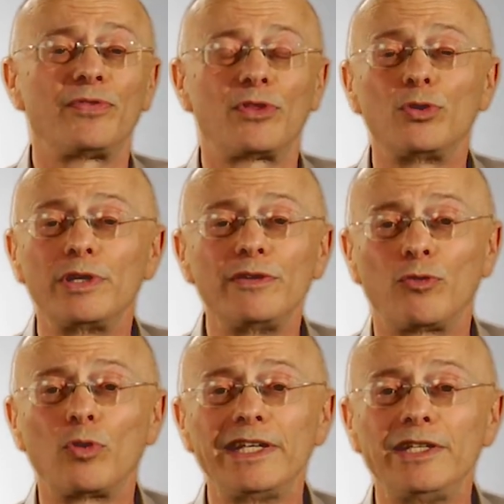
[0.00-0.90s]
30,
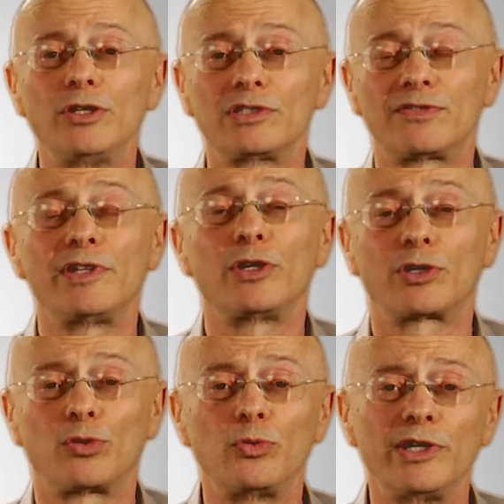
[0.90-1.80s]
40 years of their
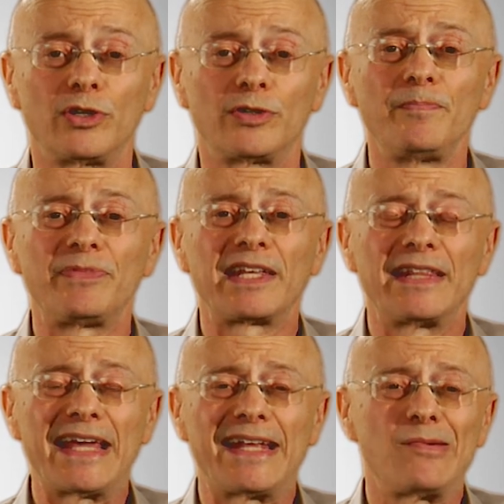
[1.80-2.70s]
career,
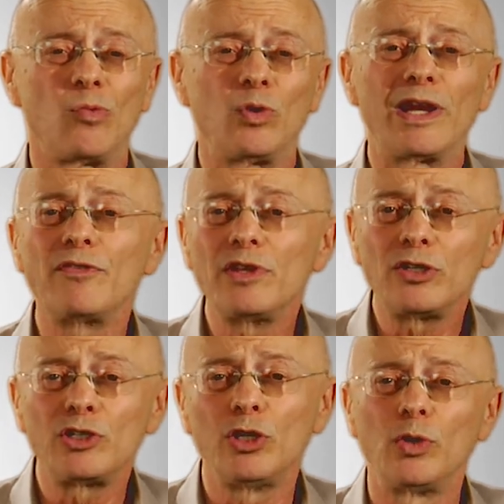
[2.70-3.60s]
that whatever
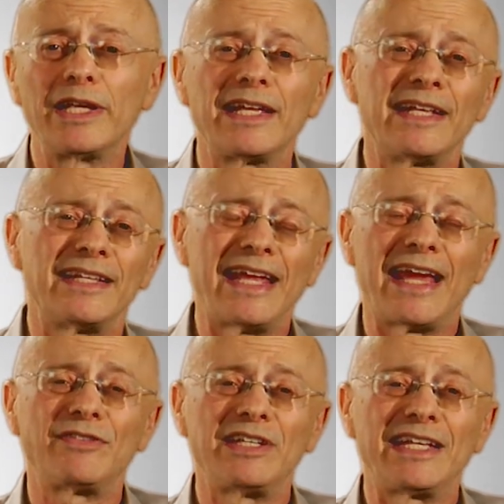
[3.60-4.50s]
they're doing, they
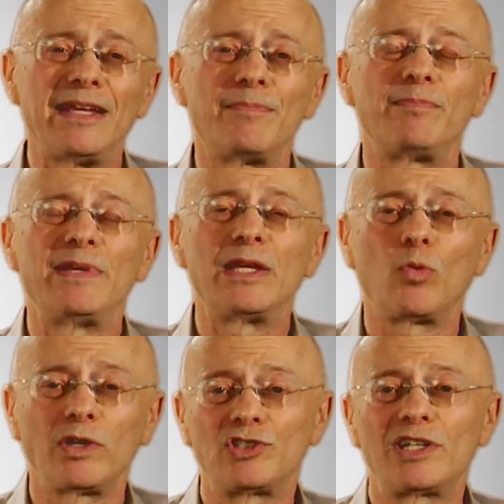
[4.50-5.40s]
have to keep being
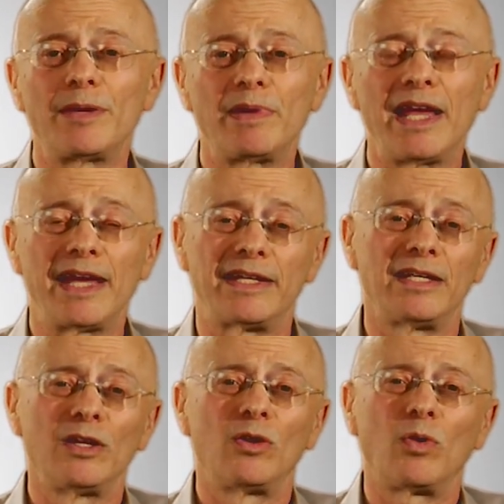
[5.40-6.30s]
one step
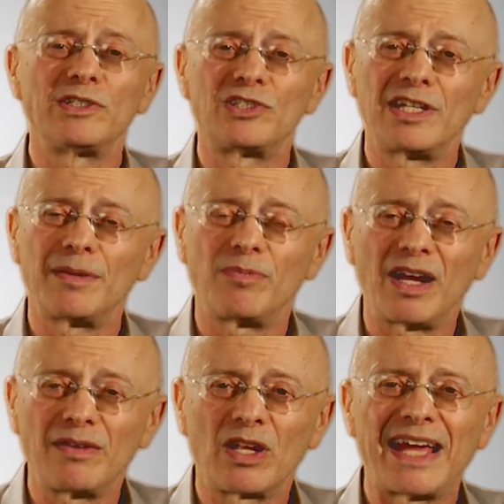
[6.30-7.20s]
ahead, one step
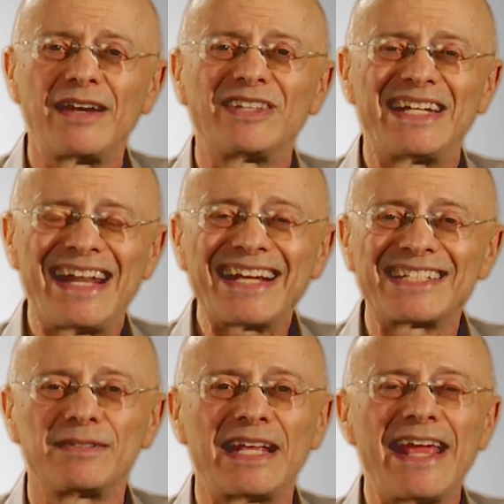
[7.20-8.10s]
kind of to the
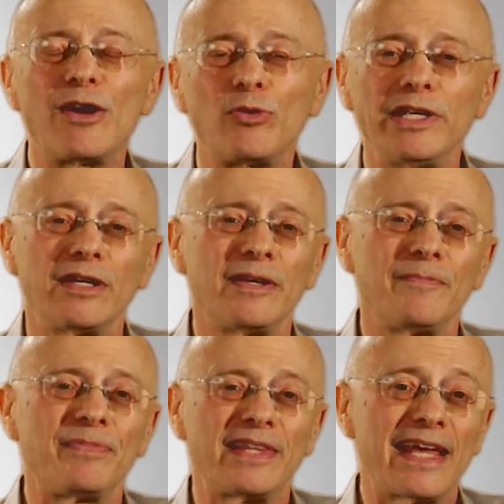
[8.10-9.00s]
next area
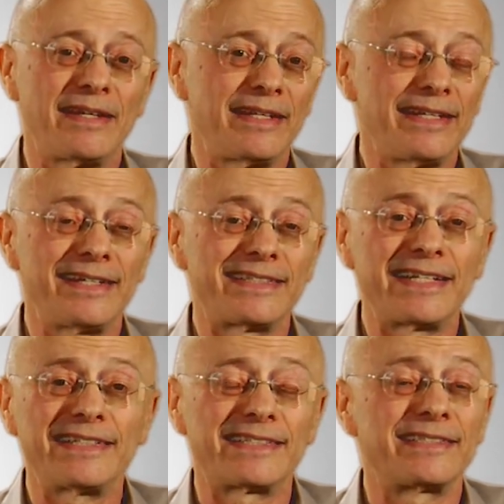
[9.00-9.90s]
that, in a
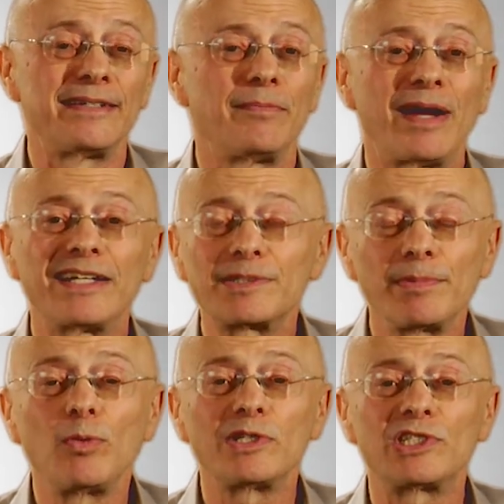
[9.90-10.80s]
sense,
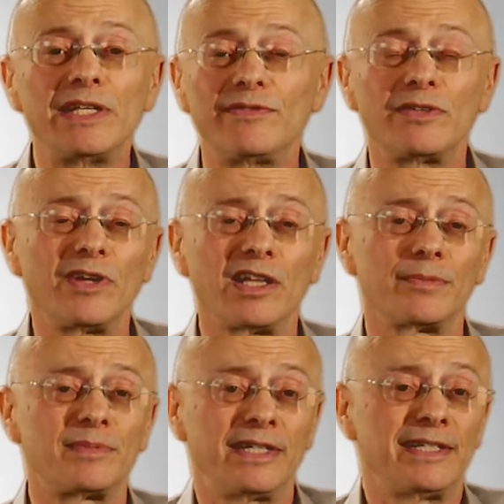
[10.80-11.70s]
possibly wasn't even
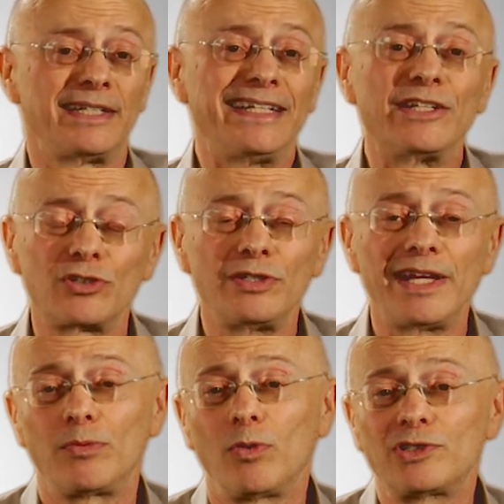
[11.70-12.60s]
developed. The
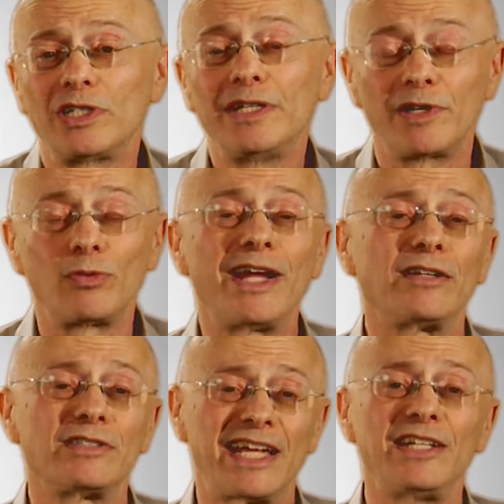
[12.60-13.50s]
internet wasn't even
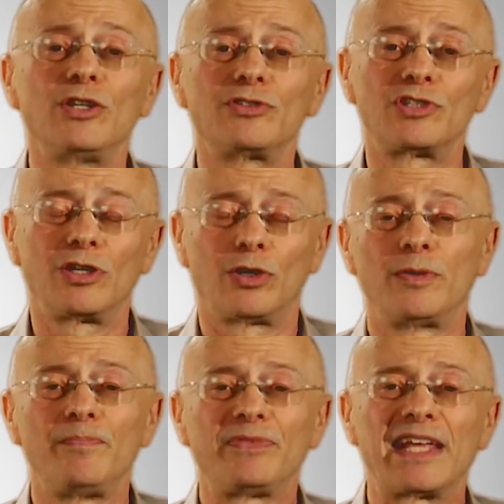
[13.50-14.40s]
around 10 years
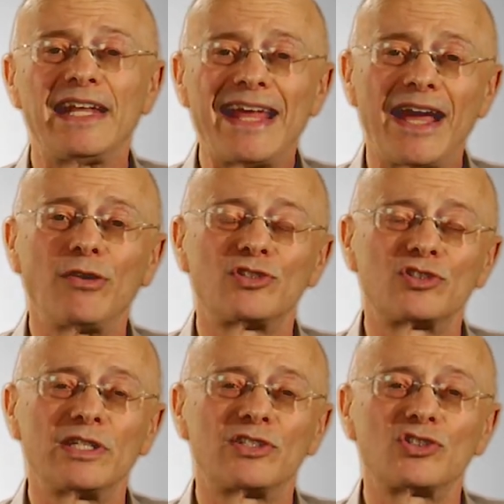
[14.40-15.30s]
ago, and now
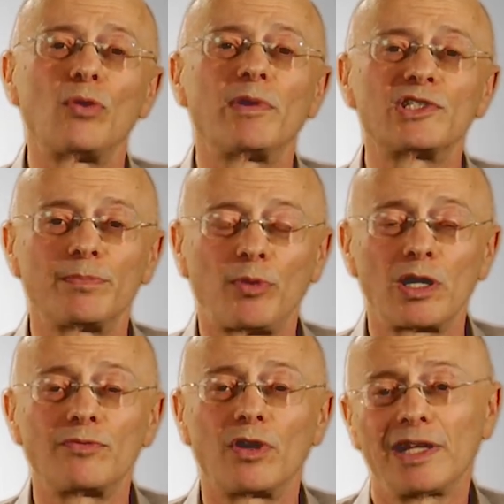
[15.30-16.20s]
it's so much a
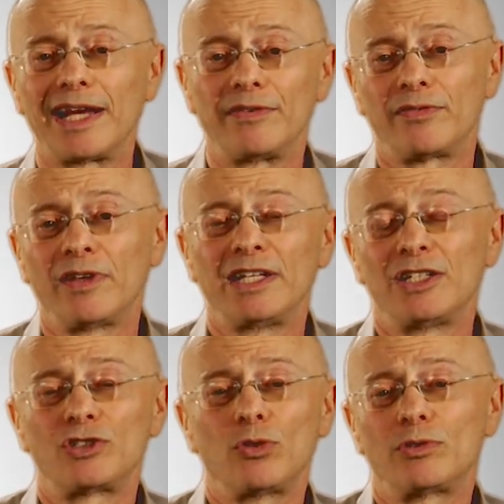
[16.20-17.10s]
part of our life.
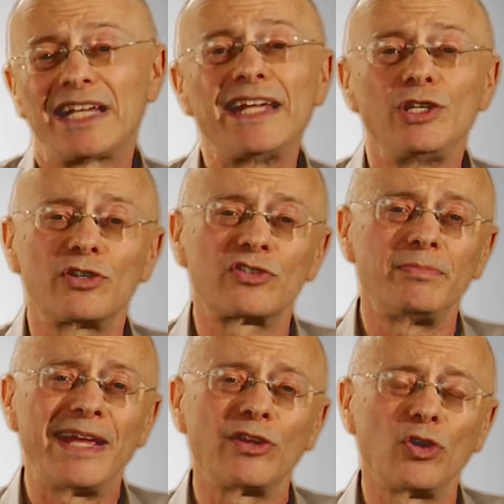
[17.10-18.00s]
So 10 years
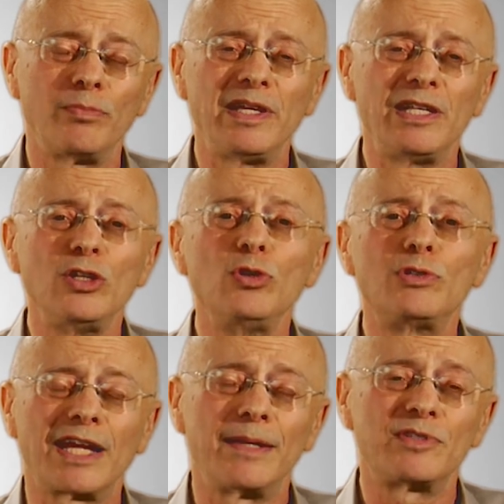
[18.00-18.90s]
from now, there'll be new
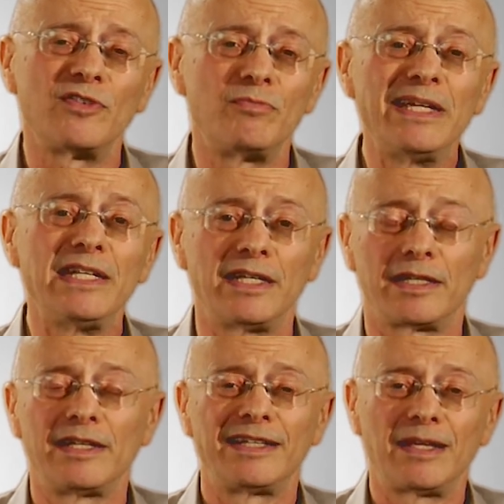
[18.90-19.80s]
types of
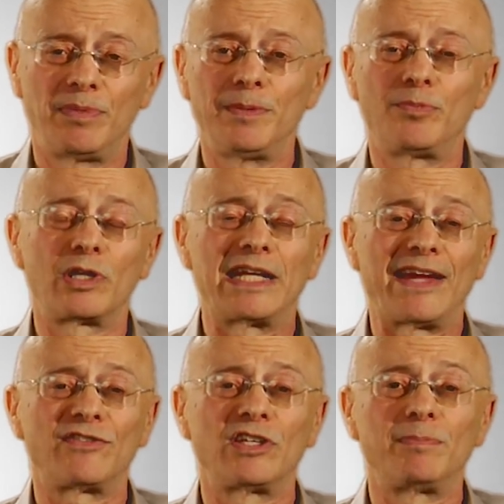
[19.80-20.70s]
media that people are going to
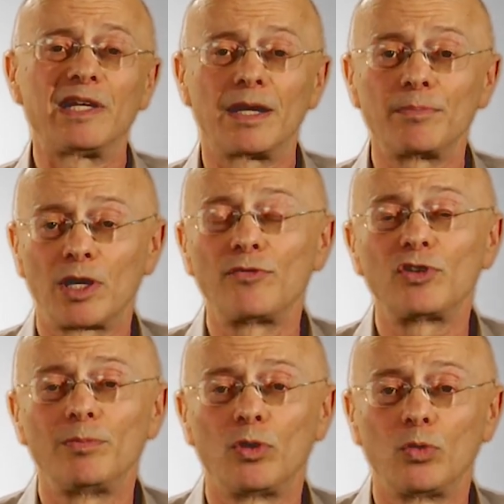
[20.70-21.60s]
have to become
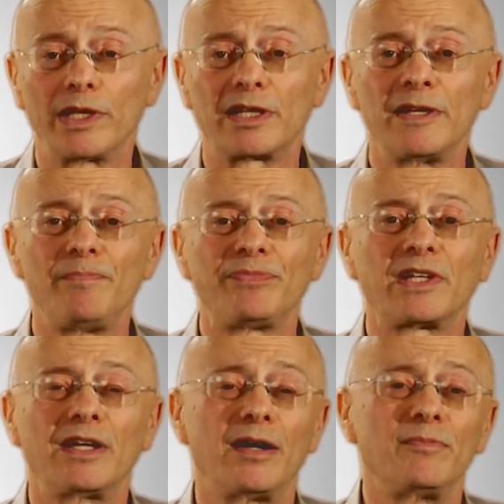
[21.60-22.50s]
comfortable with,
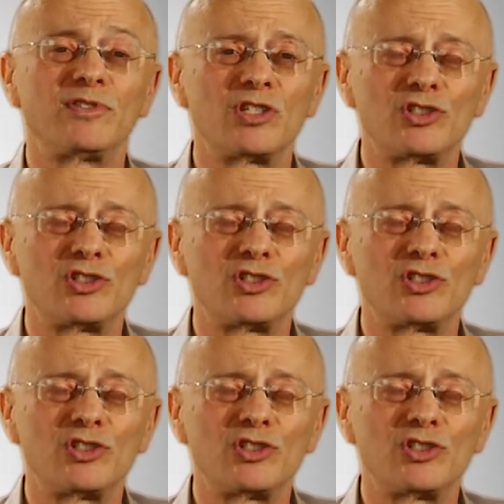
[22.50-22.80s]
to